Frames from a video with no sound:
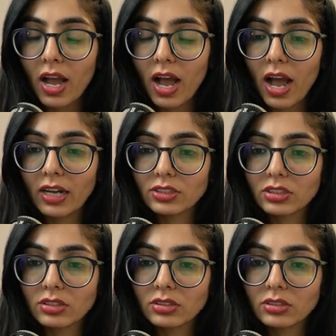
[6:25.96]
And
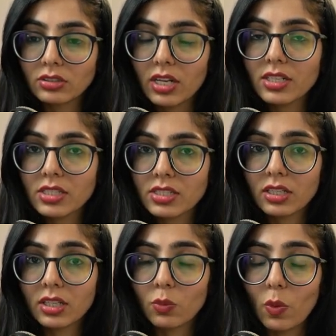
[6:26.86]
there is
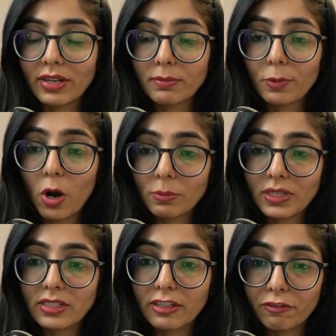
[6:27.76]
one
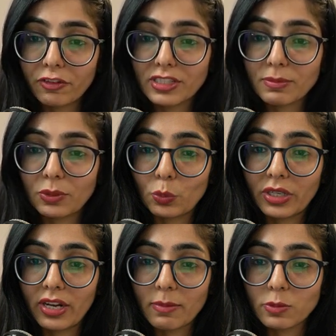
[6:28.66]
prominent difference
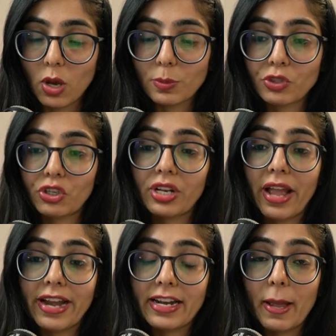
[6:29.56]
between absorption
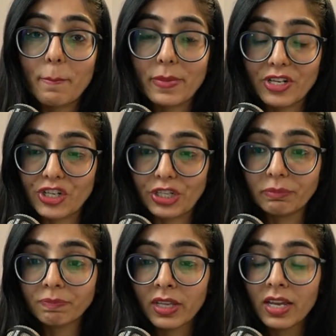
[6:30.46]
and
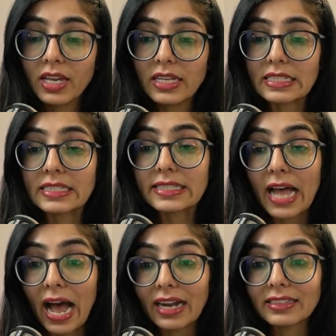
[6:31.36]
emission is
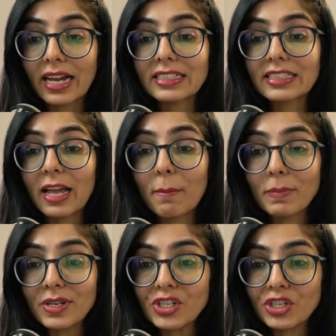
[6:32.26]
that in
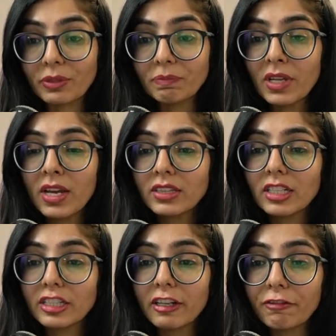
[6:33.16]
emission,
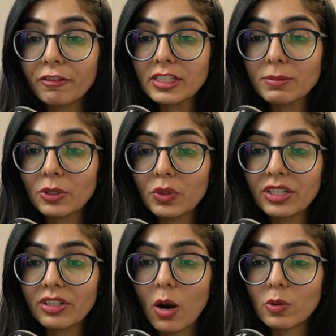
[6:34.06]
the difference
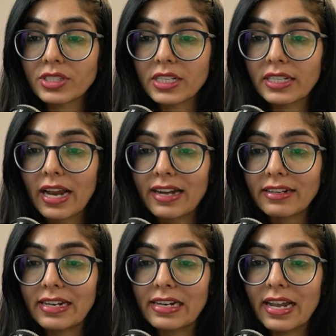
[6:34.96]
between ground state and
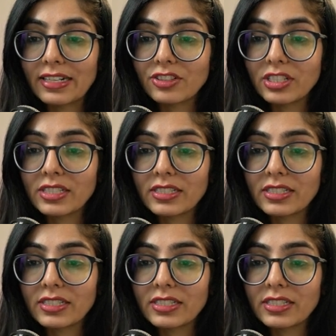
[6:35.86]
excited